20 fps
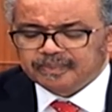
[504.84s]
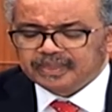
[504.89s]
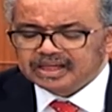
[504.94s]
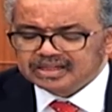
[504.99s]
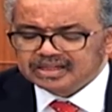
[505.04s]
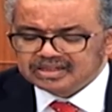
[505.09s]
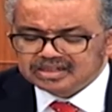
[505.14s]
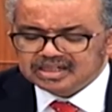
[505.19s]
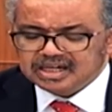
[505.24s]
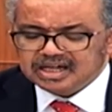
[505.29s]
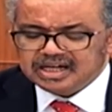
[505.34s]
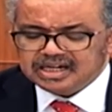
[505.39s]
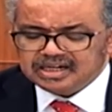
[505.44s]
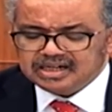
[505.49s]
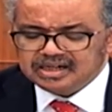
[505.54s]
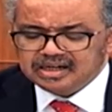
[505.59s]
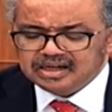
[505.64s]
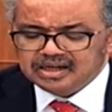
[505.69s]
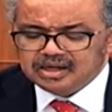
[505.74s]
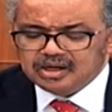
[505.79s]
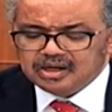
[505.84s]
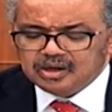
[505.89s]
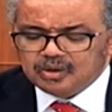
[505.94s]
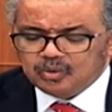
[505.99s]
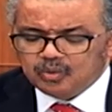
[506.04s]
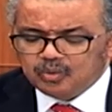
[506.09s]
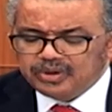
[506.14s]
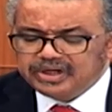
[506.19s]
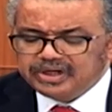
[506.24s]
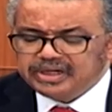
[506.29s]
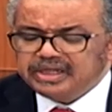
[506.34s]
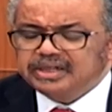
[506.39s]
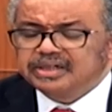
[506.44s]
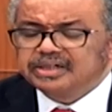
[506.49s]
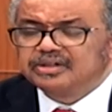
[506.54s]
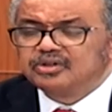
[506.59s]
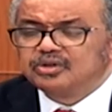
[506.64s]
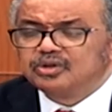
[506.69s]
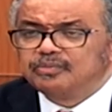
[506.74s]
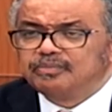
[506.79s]
Third, we
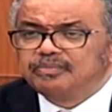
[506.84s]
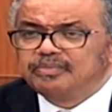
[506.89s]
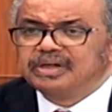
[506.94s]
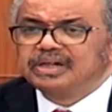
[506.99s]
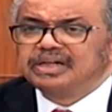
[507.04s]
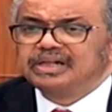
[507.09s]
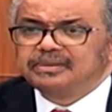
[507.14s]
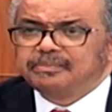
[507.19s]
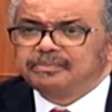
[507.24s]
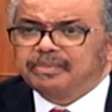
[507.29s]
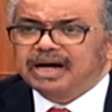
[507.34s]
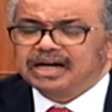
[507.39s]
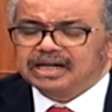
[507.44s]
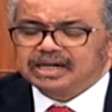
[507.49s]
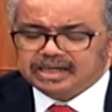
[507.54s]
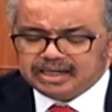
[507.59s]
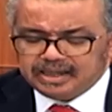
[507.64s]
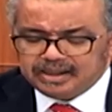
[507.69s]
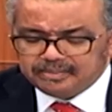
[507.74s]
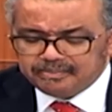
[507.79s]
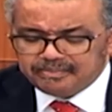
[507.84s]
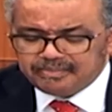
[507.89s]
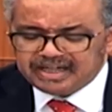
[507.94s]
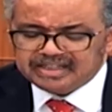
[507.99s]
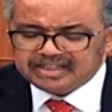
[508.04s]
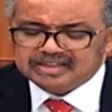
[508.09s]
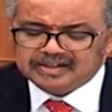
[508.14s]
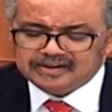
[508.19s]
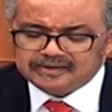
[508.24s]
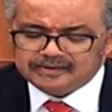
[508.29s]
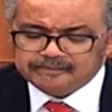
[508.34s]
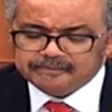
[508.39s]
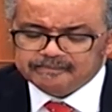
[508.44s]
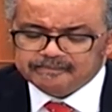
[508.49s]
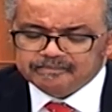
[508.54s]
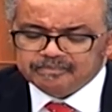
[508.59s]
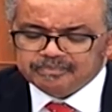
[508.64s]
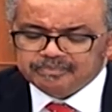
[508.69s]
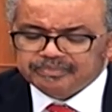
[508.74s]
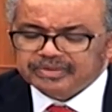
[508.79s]
need to build back better.
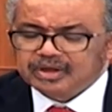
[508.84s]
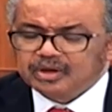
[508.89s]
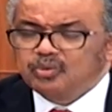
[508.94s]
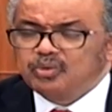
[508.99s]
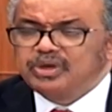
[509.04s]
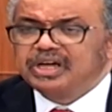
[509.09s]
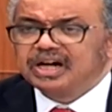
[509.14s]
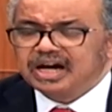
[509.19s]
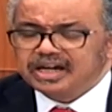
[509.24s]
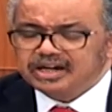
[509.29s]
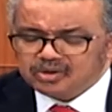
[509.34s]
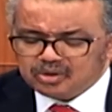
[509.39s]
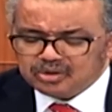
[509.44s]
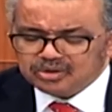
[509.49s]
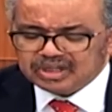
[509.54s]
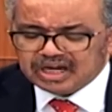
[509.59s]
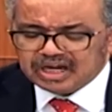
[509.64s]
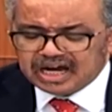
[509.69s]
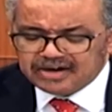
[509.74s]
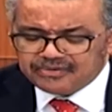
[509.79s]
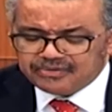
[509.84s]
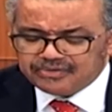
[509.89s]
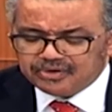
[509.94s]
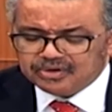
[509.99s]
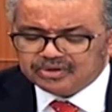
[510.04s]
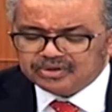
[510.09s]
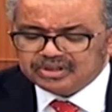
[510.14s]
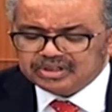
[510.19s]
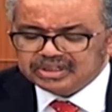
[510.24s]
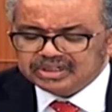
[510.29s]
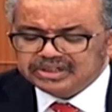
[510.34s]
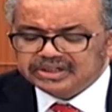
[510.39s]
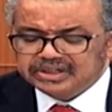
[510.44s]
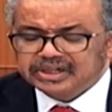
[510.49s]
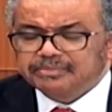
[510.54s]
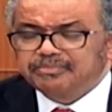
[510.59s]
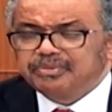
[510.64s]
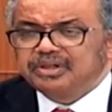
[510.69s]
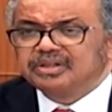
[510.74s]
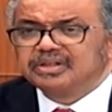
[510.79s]
We cannot afford
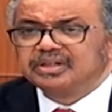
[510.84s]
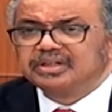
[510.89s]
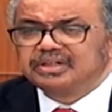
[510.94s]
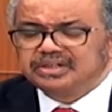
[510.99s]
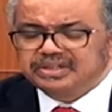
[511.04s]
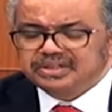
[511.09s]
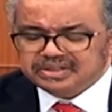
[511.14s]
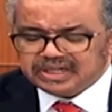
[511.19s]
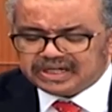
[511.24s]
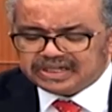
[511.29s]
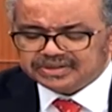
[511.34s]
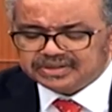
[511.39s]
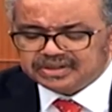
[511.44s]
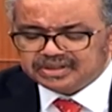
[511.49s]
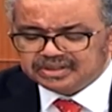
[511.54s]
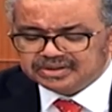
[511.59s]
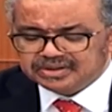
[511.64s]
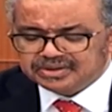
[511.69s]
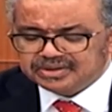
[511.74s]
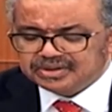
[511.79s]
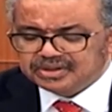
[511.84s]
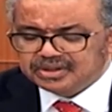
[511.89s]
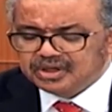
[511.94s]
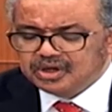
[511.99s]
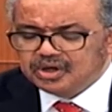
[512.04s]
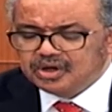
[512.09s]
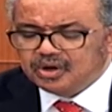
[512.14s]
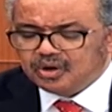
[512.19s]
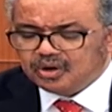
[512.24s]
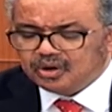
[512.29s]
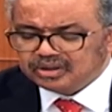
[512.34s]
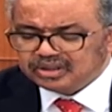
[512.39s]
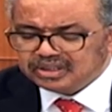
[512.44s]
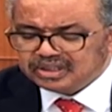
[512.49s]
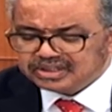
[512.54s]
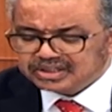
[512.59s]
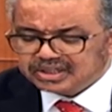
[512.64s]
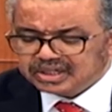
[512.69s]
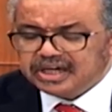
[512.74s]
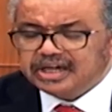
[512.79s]
repeated disasters on the
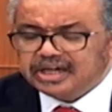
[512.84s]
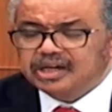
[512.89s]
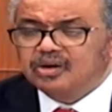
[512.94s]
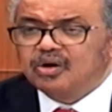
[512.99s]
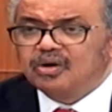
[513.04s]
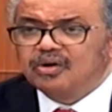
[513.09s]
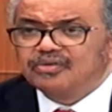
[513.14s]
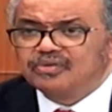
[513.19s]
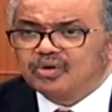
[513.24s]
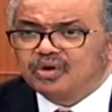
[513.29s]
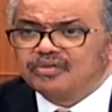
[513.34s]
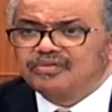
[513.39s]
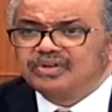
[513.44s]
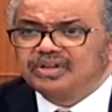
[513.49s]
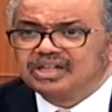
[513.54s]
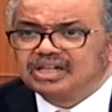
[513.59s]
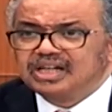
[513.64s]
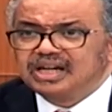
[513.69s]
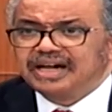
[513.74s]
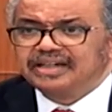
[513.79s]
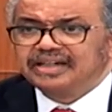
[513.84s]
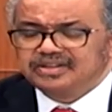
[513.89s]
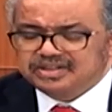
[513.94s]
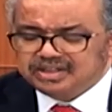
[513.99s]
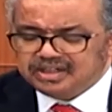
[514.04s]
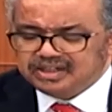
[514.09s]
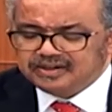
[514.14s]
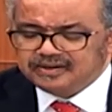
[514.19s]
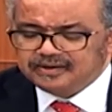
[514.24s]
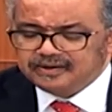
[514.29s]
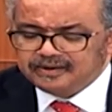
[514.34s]
scale of COVID-19,